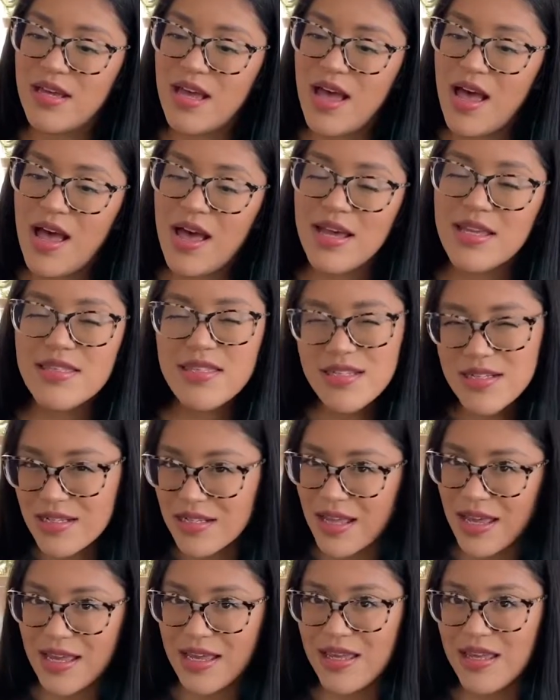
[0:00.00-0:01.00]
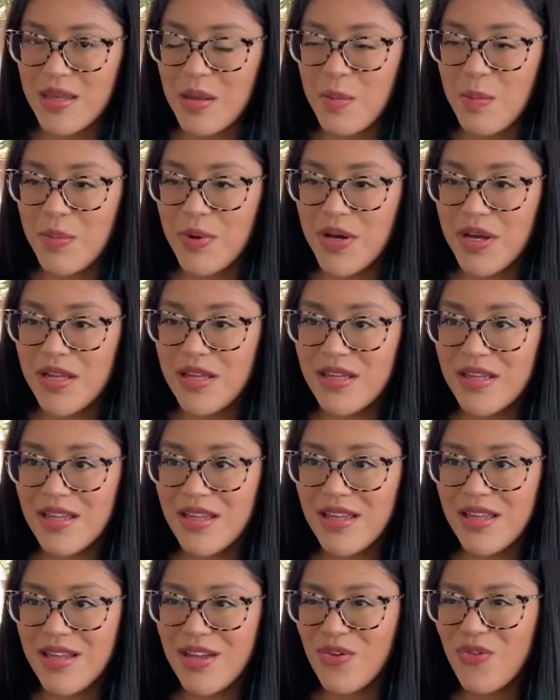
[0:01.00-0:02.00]
I did like it, but
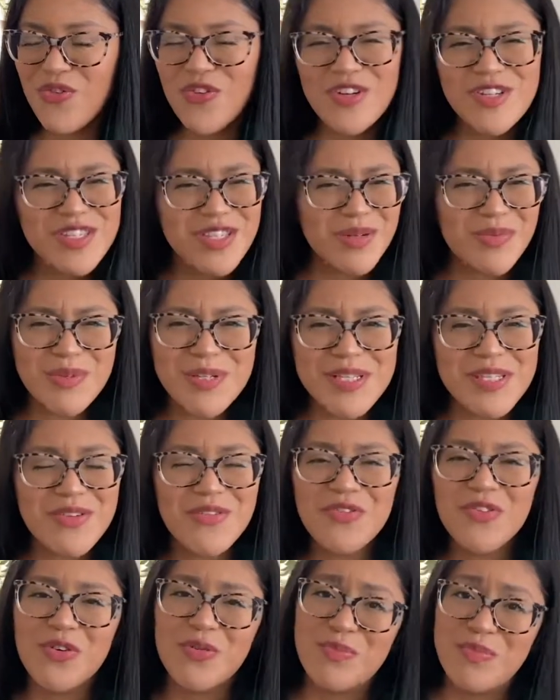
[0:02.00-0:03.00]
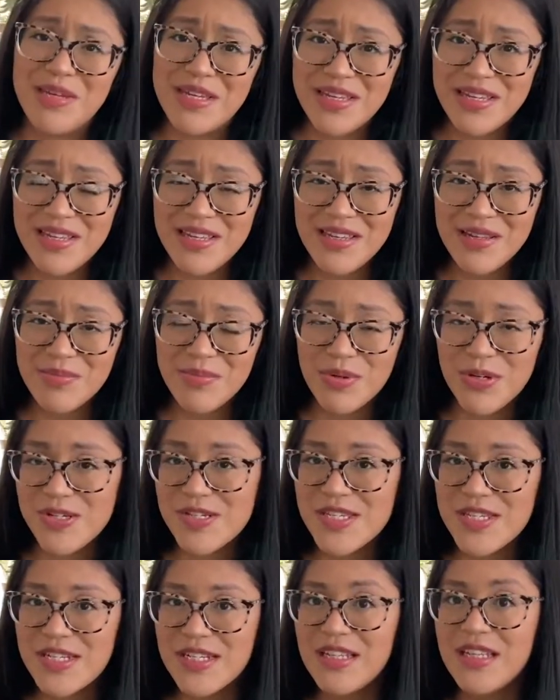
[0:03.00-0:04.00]
for some reason, for me
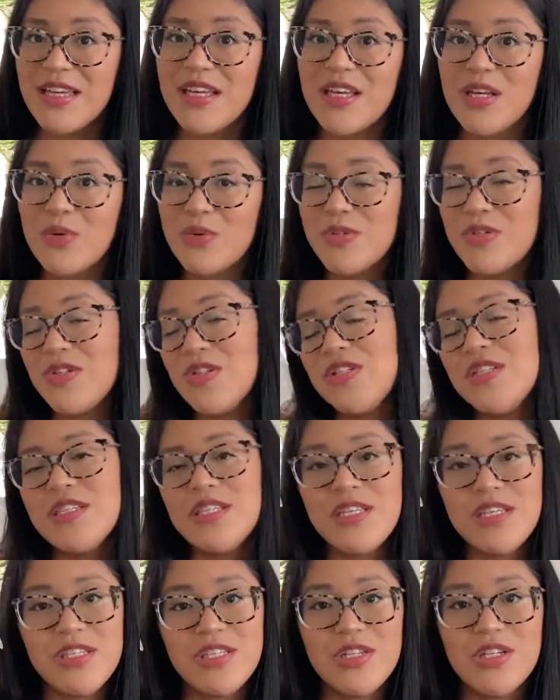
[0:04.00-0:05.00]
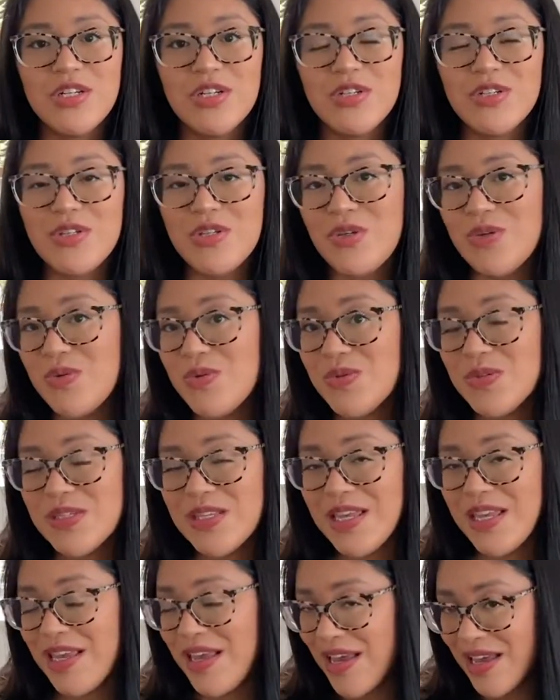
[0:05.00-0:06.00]
personally, it was just easier to use
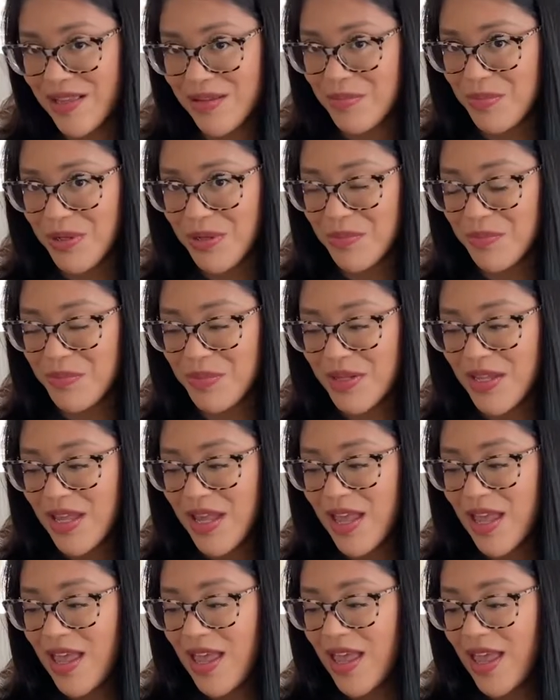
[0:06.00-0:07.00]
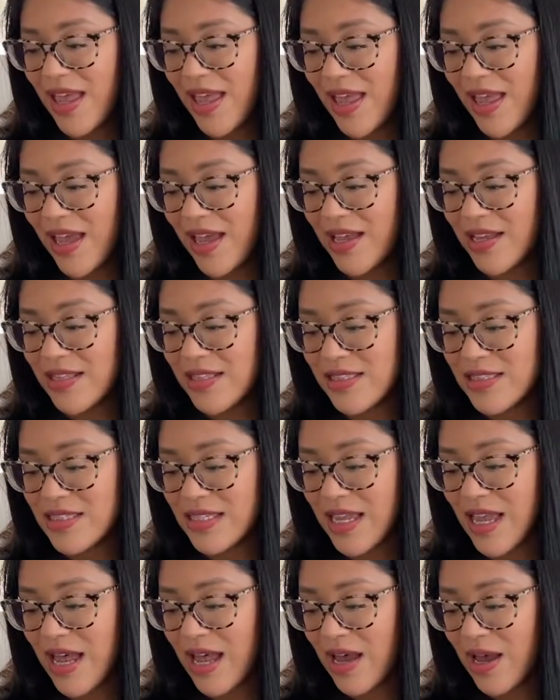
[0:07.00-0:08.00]
a hand pump. And
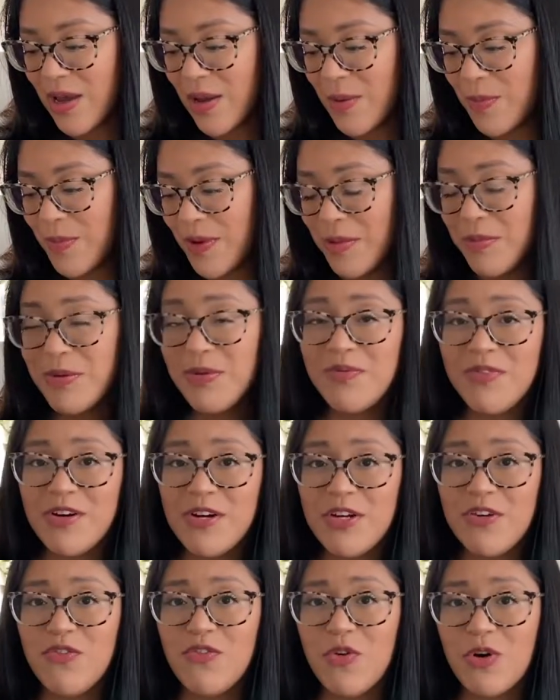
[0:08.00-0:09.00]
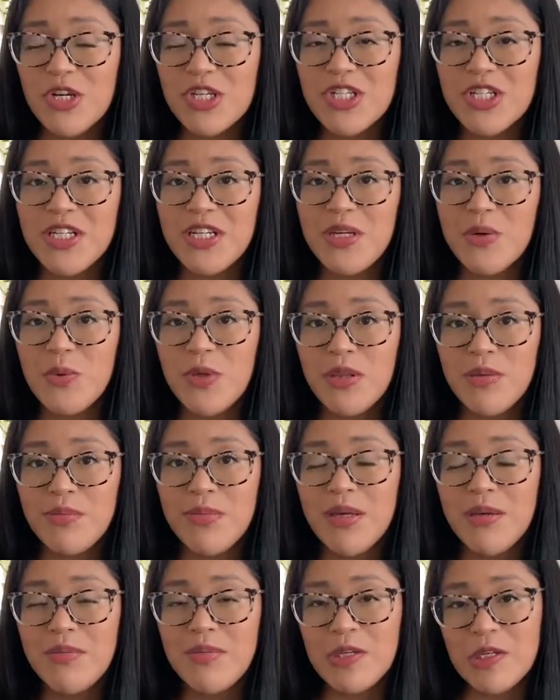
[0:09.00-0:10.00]
I've been very fortunate with
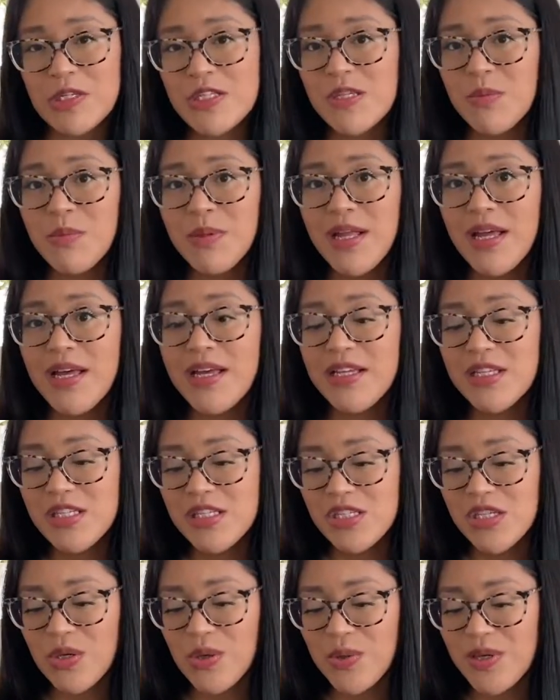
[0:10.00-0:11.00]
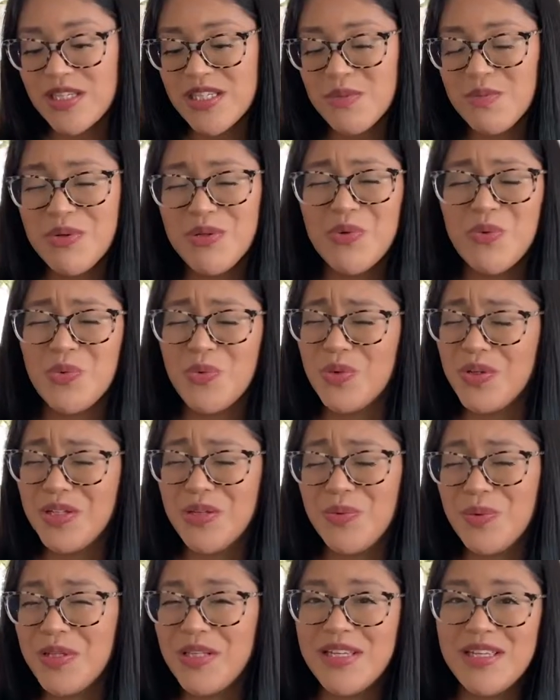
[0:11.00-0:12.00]
my milk supply, so it's been
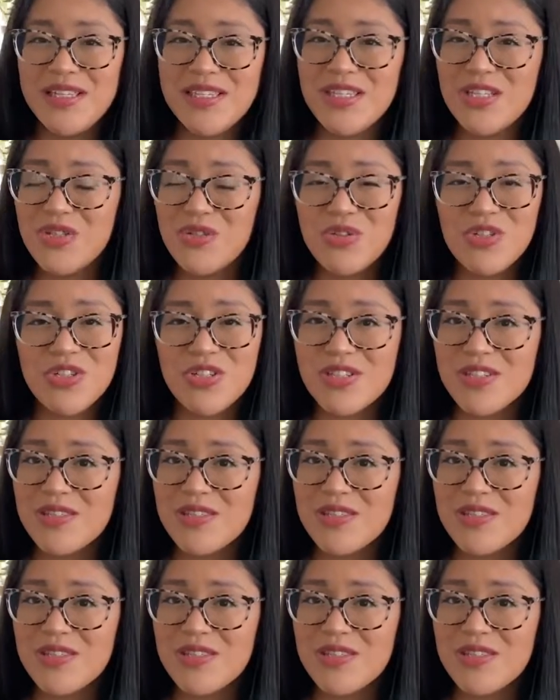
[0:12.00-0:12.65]
really easy to just